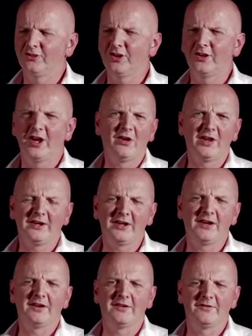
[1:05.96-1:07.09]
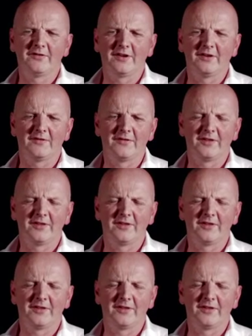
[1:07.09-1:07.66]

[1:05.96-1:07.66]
so the whole idea of